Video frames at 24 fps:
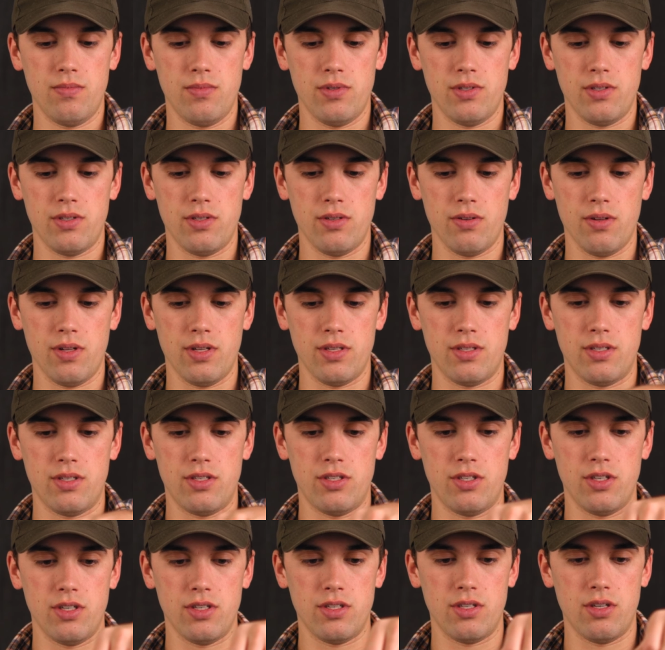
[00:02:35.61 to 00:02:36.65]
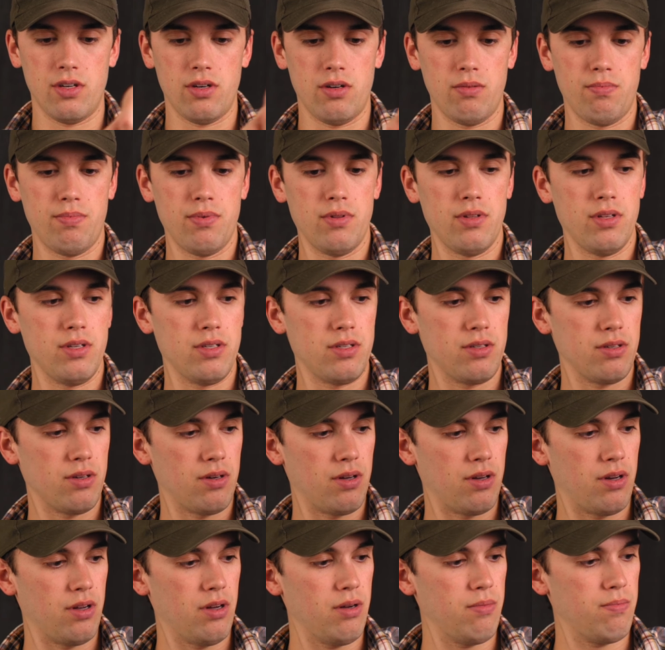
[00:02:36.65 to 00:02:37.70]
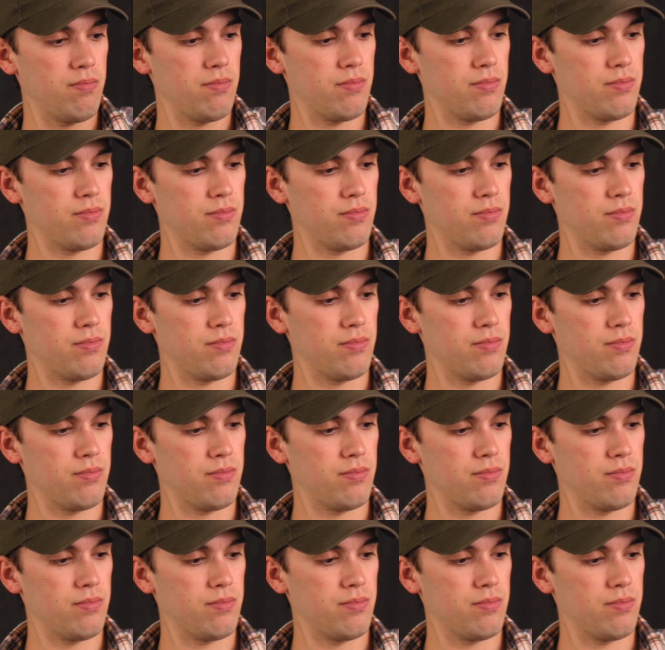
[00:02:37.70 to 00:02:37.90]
So let's just open this on up.